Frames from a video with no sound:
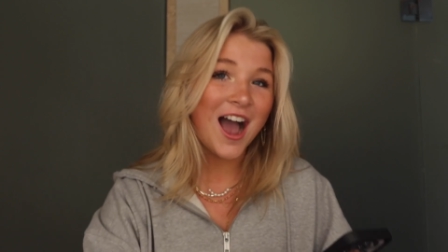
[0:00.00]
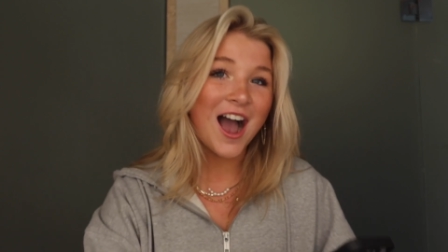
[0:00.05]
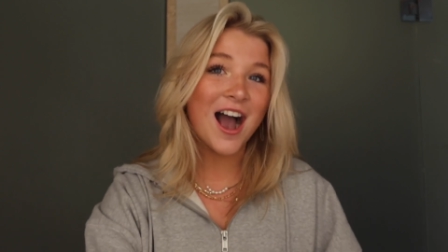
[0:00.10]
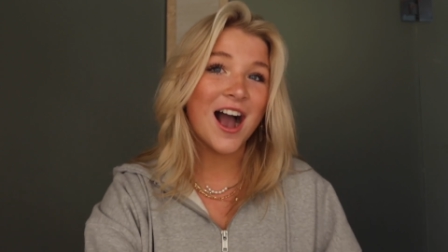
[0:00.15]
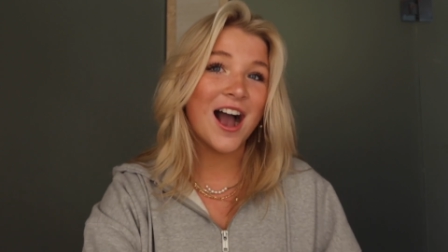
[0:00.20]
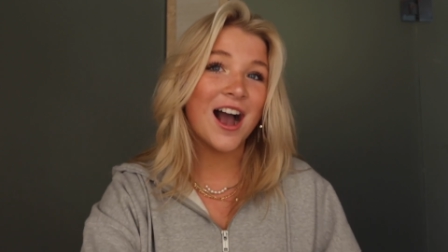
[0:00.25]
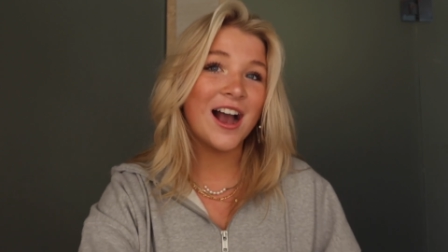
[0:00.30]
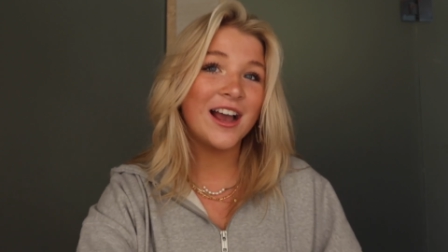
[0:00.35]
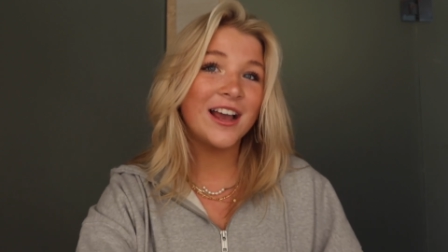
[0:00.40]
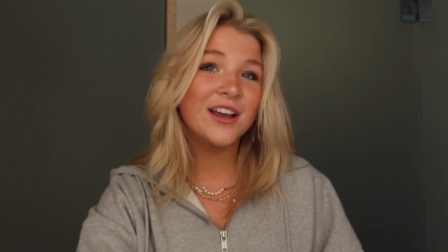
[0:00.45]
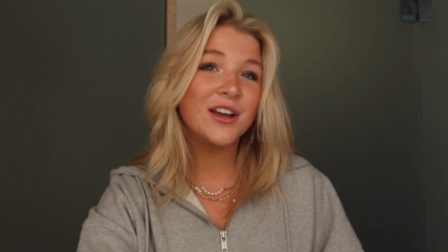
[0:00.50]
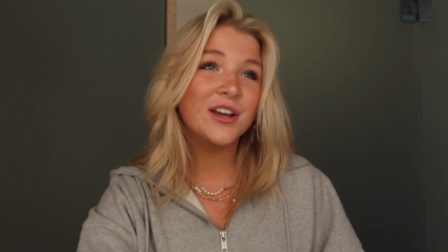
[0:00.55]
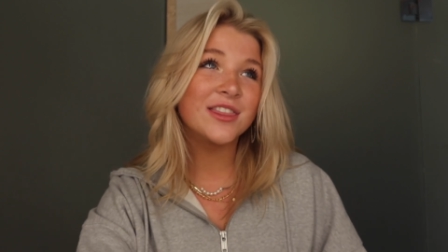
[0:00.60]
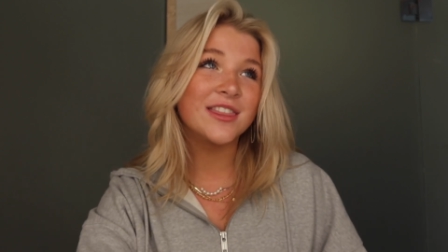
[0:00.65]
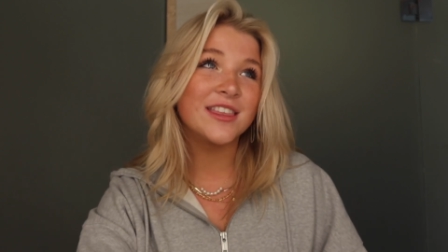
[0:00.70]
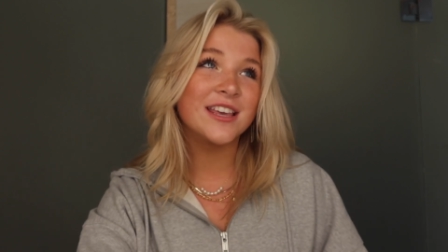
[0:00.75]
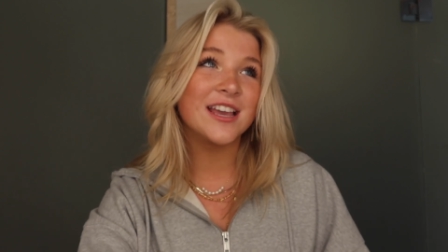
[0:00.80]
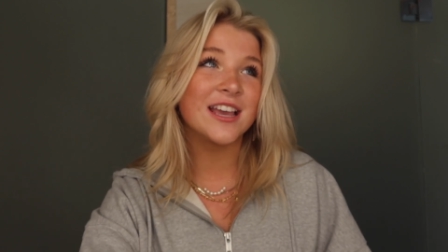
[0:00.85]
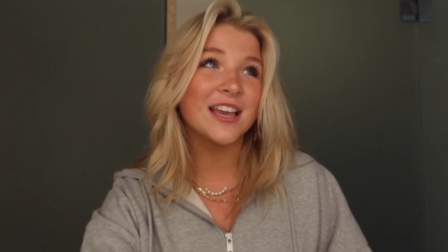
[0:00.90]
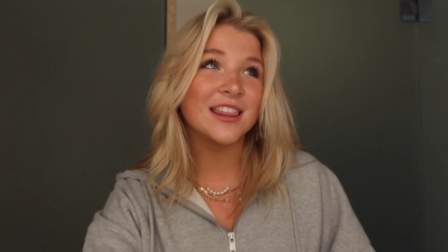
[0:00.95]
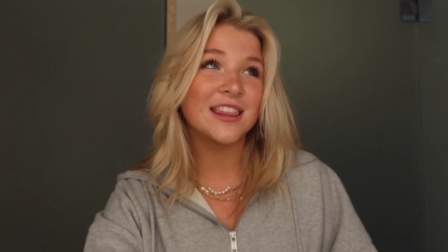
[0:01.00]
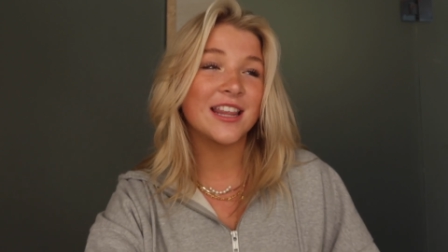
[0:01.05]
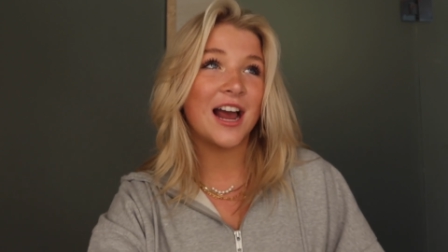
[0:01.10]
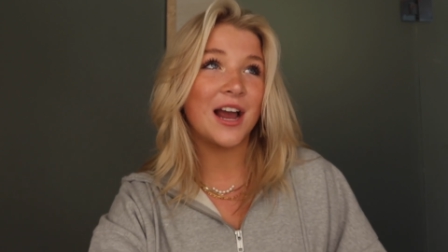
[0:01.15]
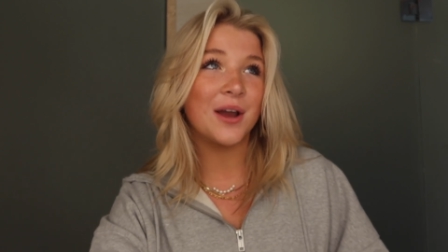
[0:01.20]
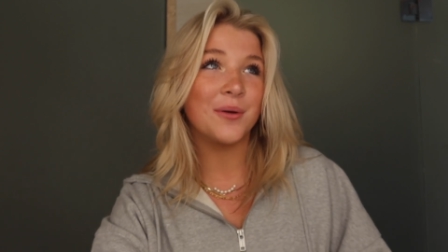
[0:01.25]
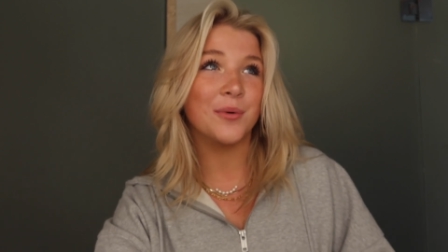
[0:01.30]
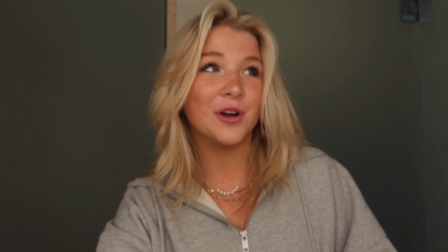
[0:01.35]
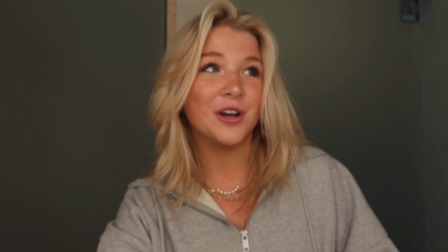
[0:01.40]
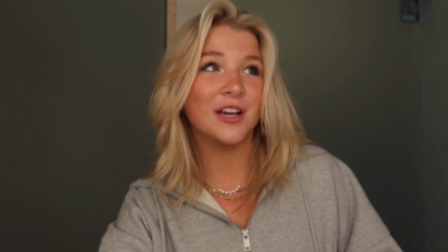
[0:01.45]
I think that
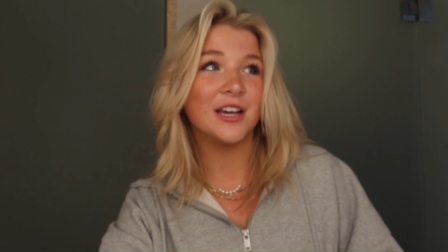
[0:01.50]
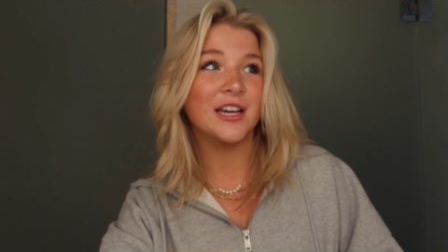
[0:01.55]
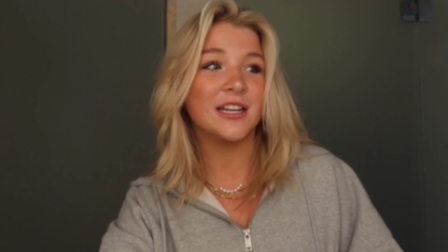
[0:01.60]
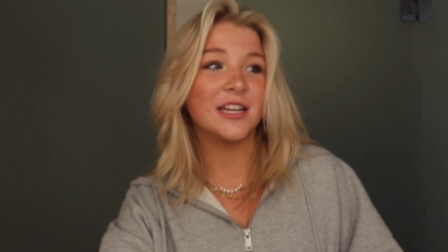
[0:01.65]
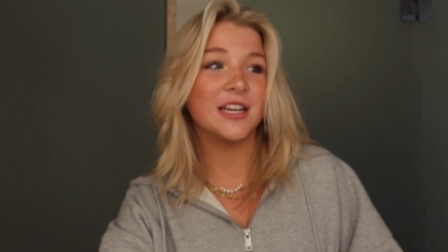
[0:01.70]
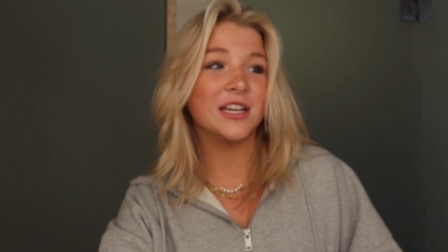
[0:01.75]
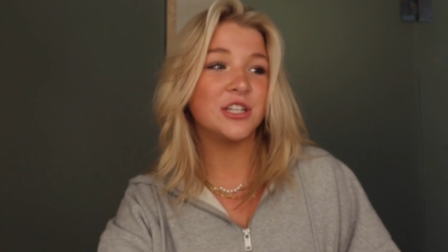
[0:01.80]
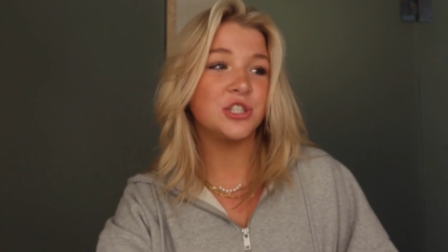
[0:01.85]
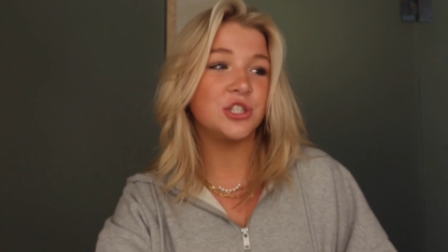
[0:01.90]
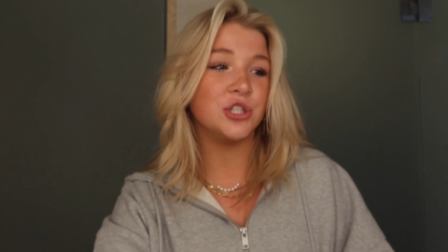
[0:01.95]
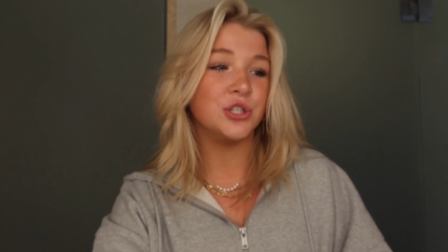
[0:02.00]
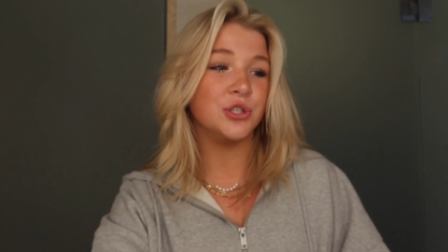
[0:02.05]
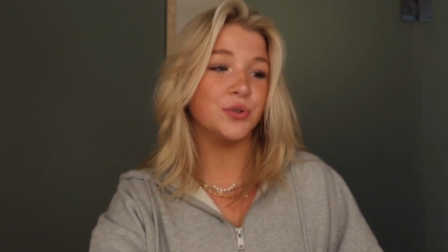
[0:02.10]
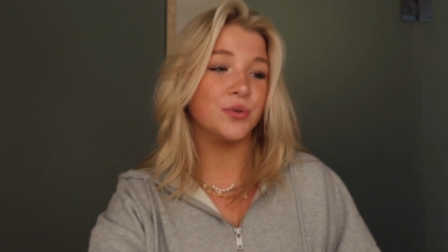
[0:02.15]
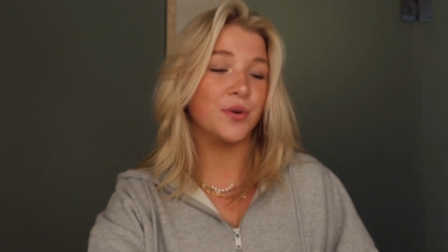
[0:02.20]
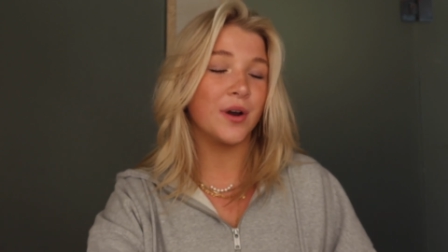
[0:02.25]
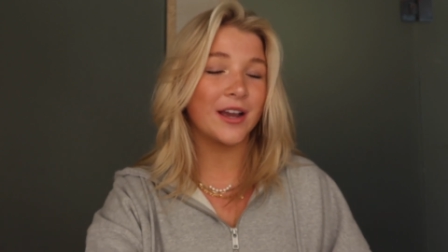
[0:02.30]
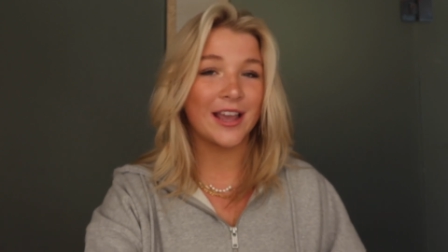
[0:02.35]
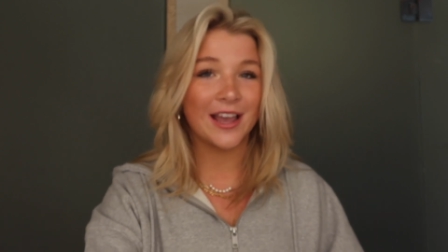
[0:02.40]
I would do